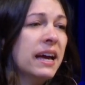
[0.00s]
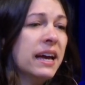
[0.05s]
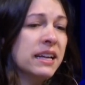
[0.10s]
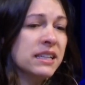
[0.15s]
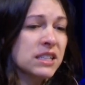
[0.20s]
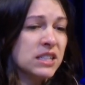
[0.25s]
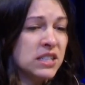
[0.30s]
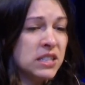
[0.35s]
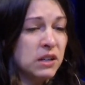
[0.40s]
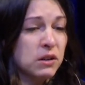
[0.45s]

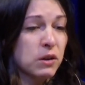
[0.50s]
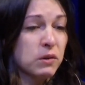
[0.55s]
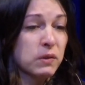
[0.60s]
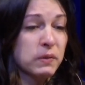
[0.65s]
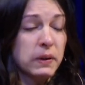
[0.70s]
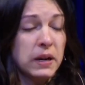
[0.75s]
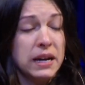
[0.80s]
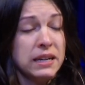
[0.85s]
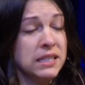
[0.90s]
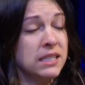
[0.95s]
And
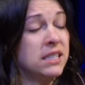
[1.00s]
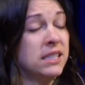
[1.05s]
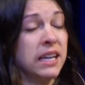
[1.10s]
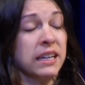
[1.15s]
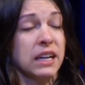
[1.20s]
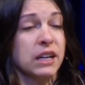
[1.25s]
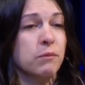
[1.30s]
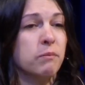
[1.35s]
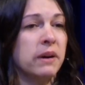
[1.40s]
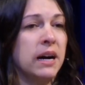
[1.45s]
so I
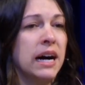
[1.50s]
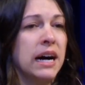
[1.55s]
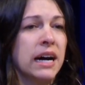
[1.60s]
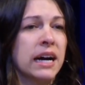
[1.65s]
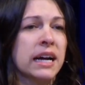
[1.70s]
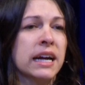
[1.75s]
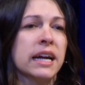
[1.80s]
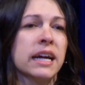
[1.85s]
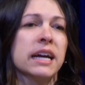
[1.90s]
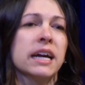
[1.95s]
said
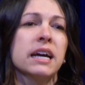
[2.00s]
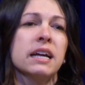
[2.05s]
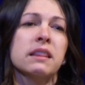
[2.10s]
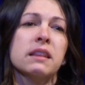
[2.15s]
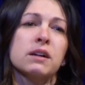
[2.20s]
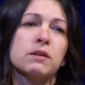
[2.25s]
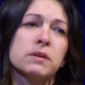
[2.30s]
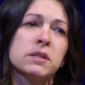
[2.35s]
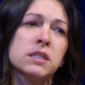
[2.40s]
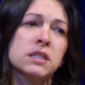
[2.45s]
goodbye, and
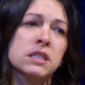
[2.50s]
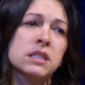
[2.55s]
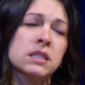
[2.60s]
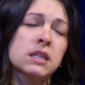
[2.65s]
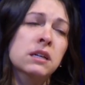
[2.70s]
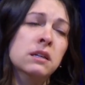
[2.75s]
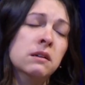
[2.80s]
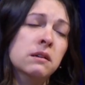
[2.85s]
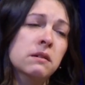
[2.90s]
I was